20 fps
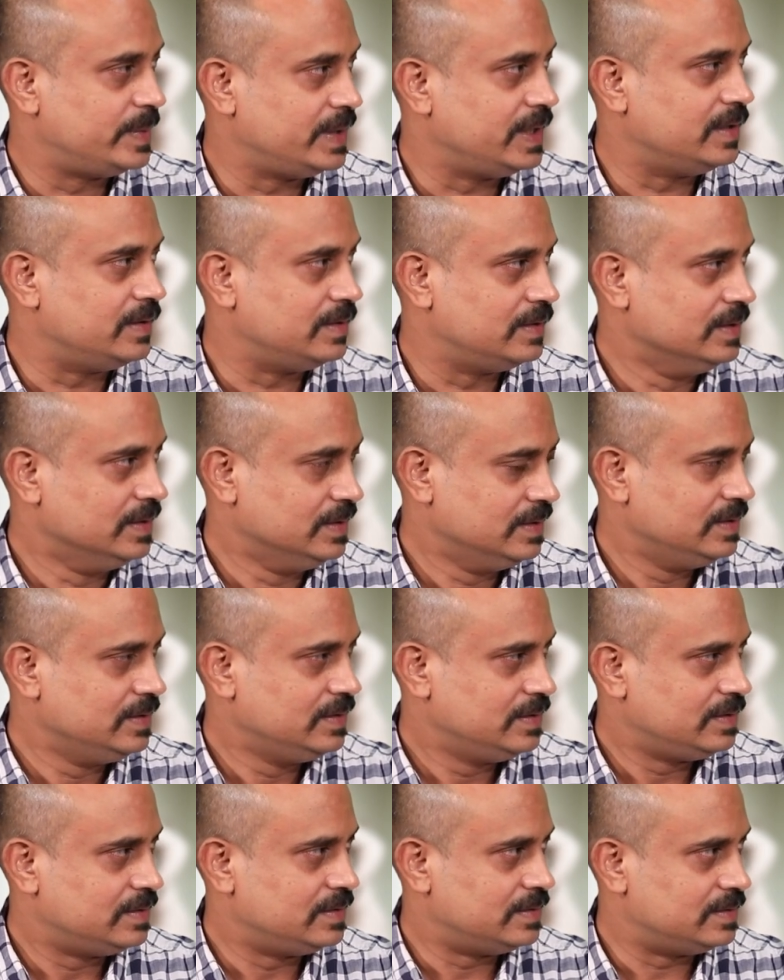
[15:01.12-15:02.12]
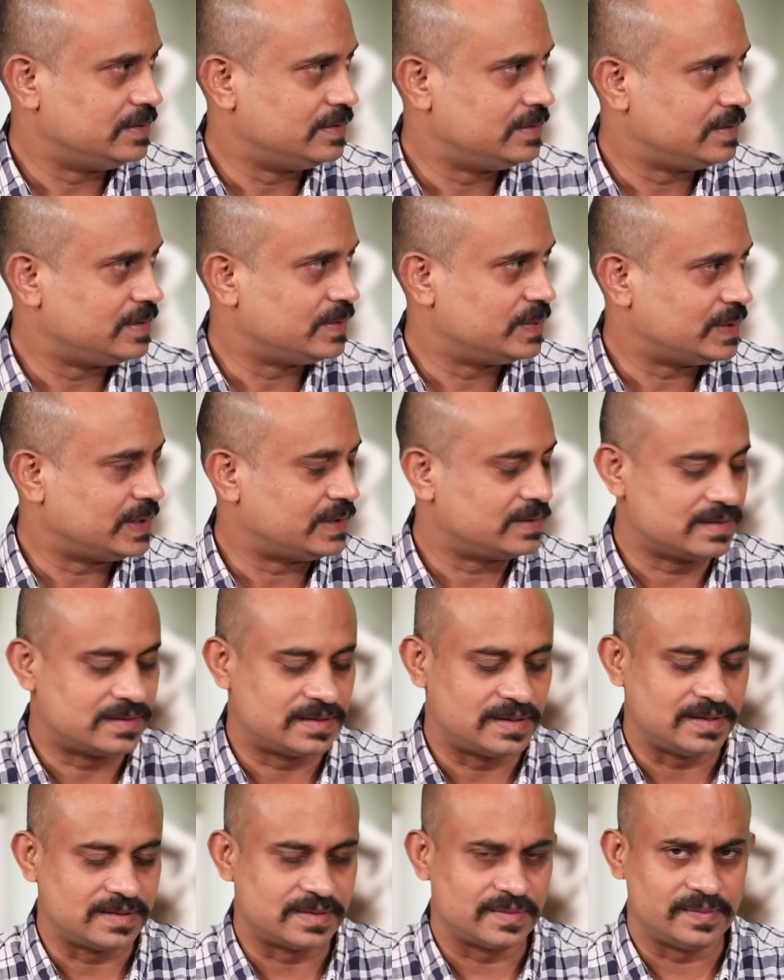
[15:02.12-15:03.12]
played in the United
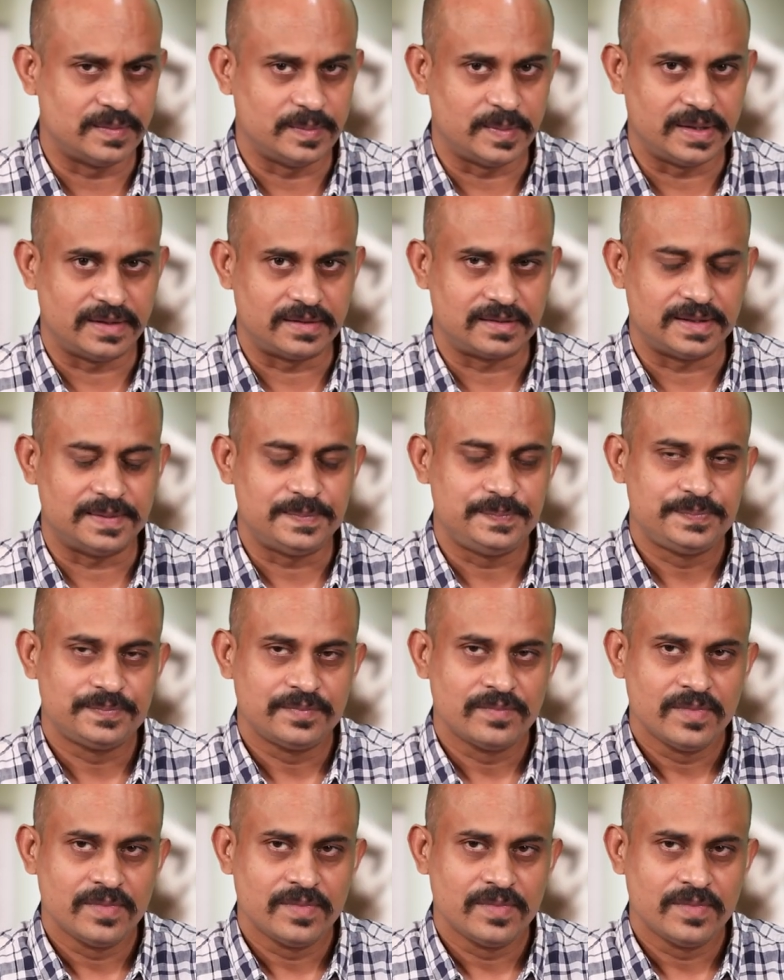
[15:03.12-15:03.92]
States of America.